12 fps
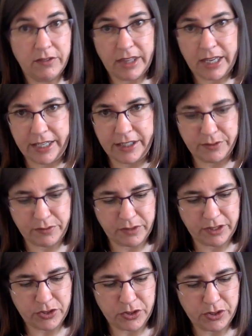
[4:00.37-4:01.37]
the height
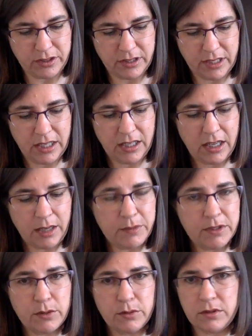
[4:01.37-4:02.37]
differential. I'm
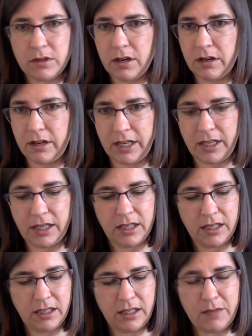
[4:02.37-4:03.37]
so sorry.
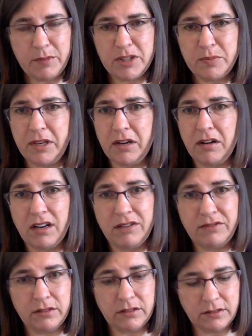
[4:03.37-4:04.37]
It must be
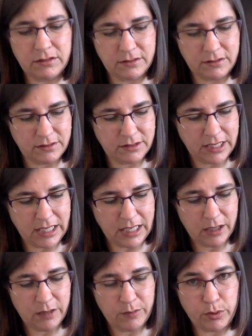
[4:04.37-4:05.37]
awful.
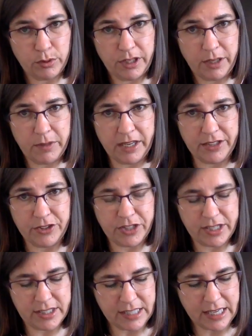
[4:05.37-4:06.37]
Pretty much, I
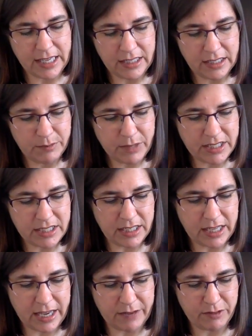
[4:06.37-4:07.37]
said, bent in
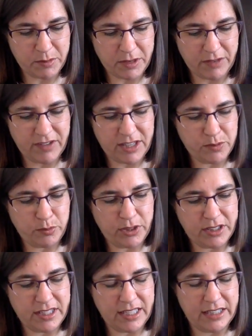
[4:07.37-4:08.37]
half with my face
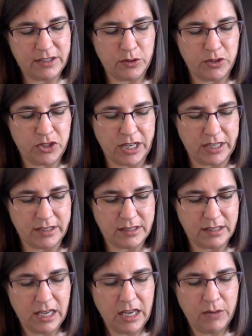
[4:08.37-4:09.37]
pressed against her chest,
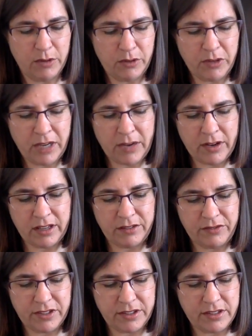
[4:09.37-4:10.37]
wondering how I could
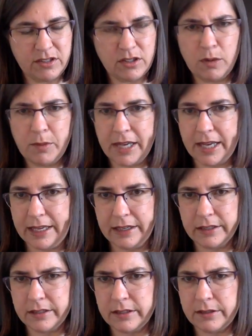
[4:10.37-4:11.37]
feel so bad
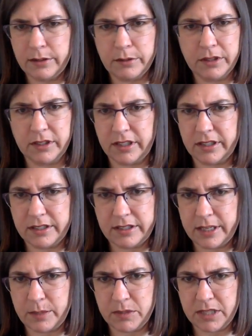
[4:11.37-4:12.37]
and so good at the
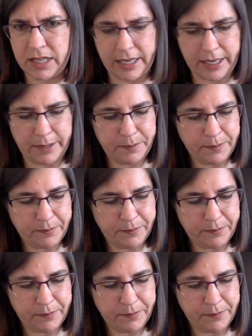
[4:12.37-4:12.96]
same time.